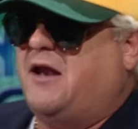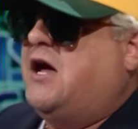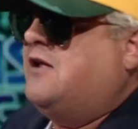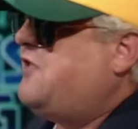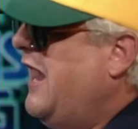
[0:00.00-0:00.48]

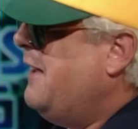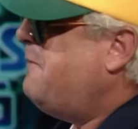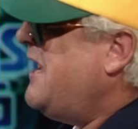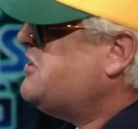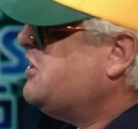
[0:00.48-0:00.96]
Tully
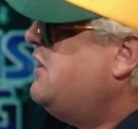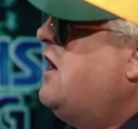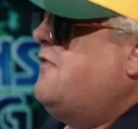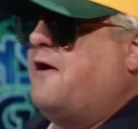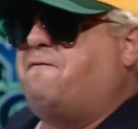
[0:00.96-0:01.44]
Blanchard,
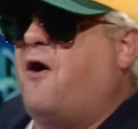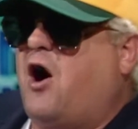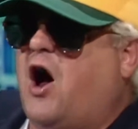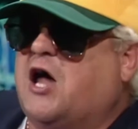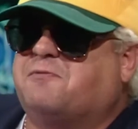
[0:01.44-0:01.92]
the Four
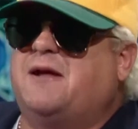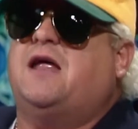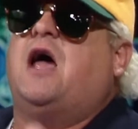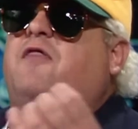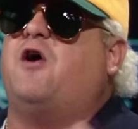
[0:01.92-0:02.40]
Horsemen,
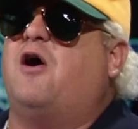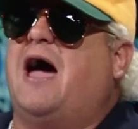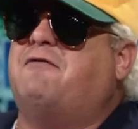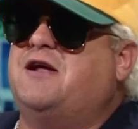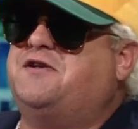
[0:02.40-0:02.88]
they're
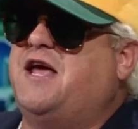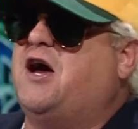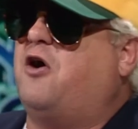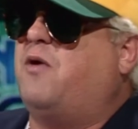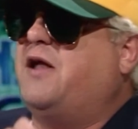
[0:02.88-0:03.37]
having to
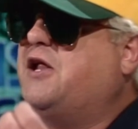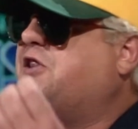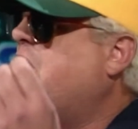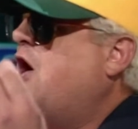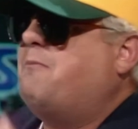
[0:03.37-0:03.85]
deal with us
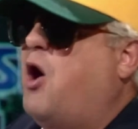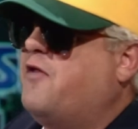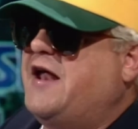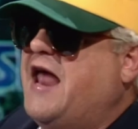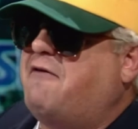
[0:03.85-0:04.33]
more
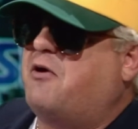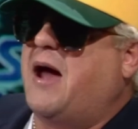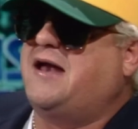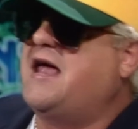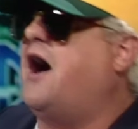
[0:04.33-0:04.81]
than ever
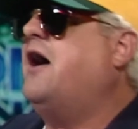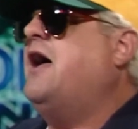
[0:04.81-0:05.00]
right now.